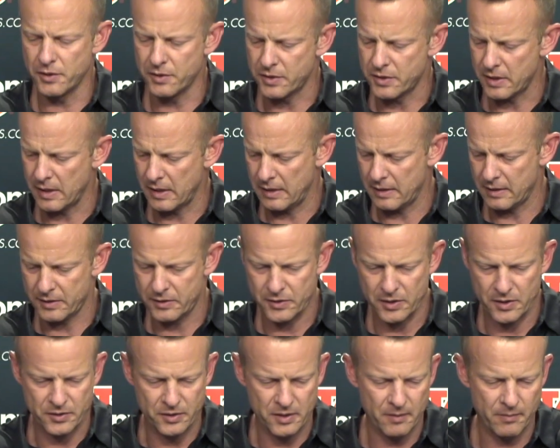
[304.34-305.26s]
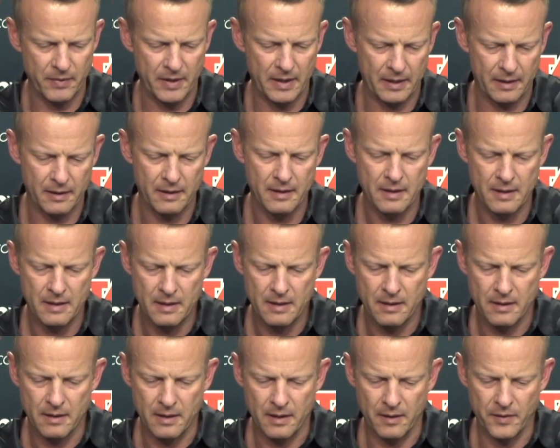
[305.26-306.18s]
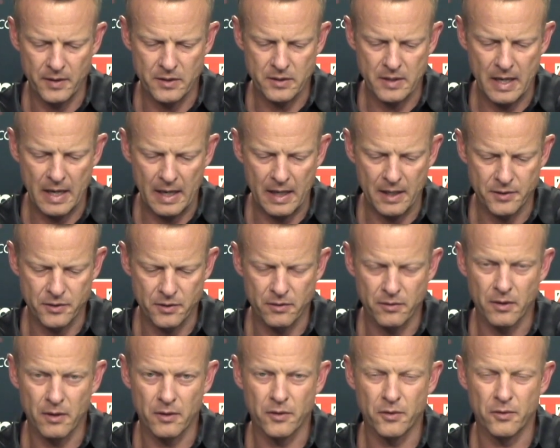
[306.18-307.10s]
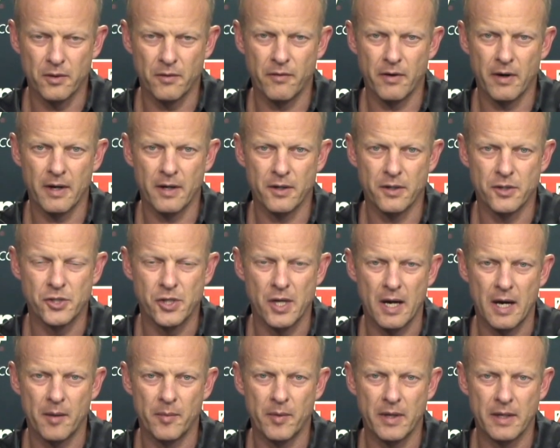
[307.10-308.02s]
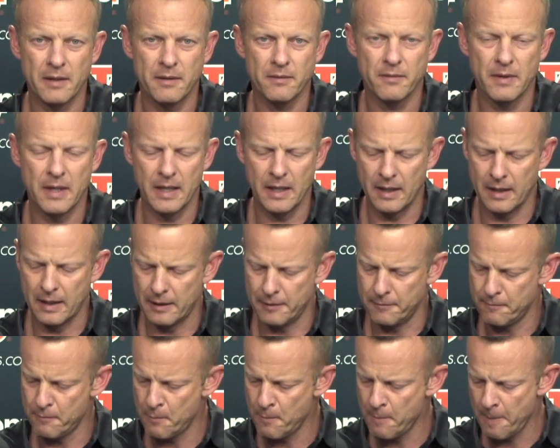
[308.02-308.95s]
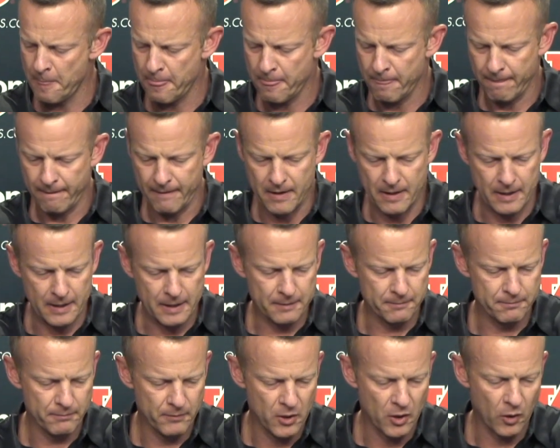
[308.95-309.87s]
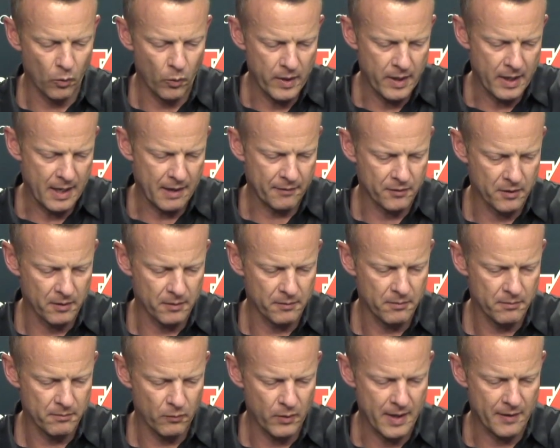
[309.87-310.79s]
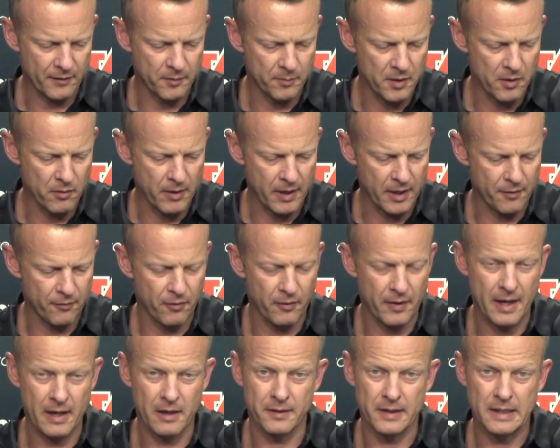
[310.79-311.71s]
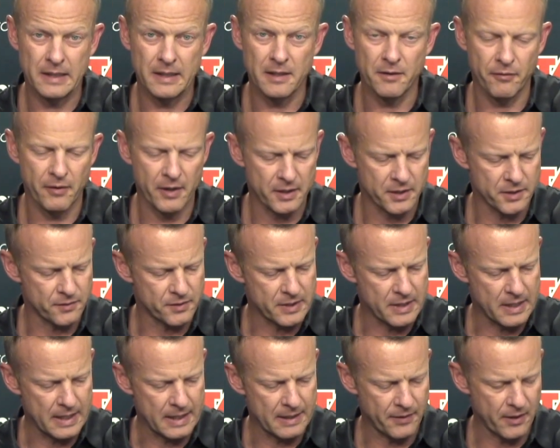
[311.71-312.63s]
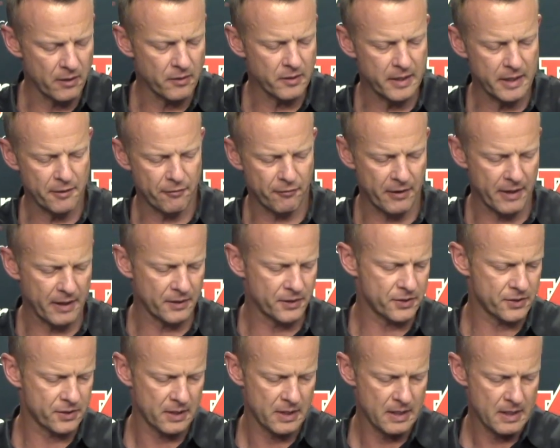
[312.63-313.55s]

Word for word: see a system that uh, these guys are, are, doing a very good job in, and um, you know we have to we have to be ready for that on the defensive side. Their defense,